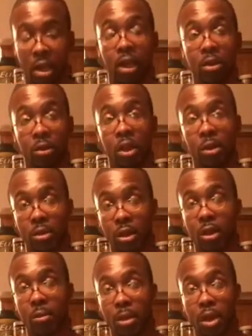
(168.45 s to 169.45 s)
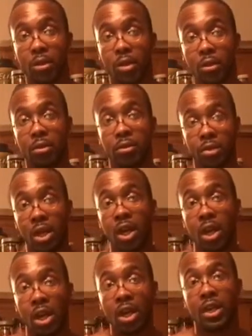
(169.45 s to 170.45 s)
Y'all know what I'm talking about, those
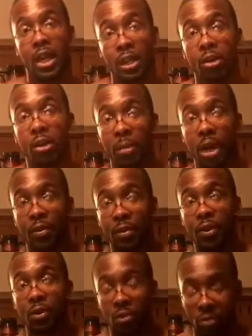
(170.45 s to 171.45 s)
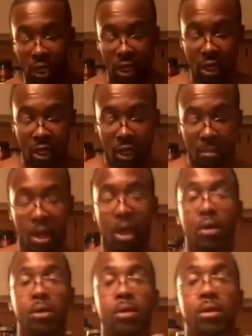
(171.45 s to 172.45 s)
that know about those when they came out.